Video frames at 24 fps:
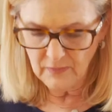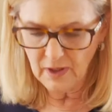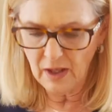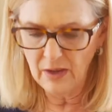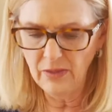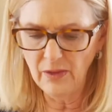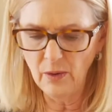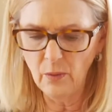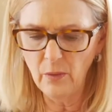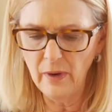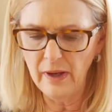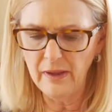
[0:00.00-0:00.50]

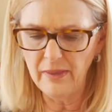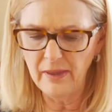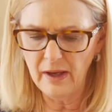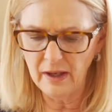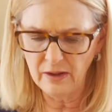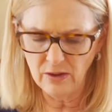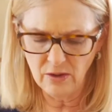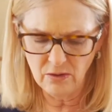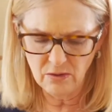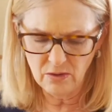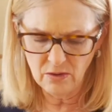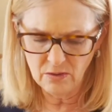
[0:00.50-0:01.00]
and the way
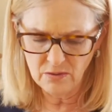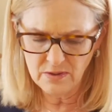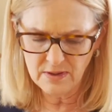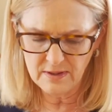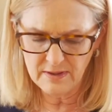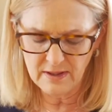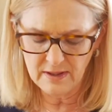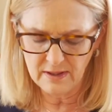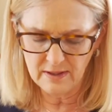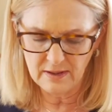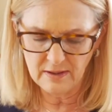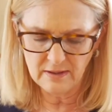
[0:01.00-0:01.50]
that you use
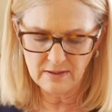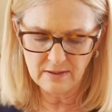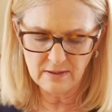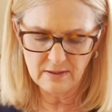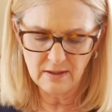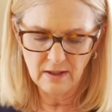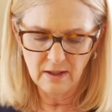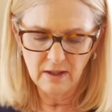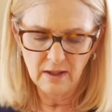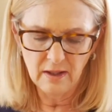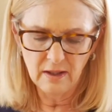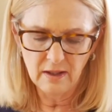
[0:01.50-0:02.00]

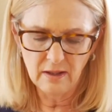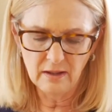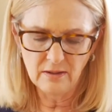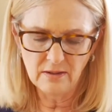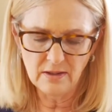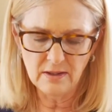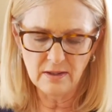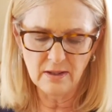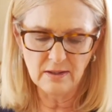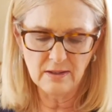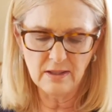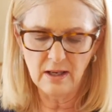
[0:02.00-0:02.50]
this
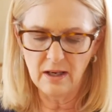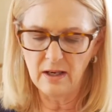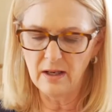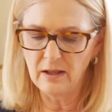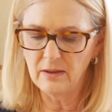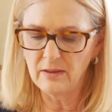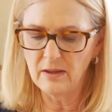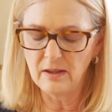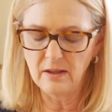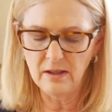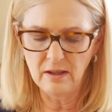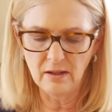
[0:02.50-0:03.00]
is to
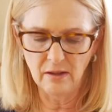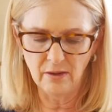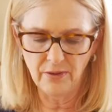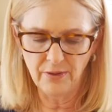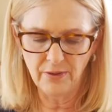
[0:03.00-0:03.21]
take the needle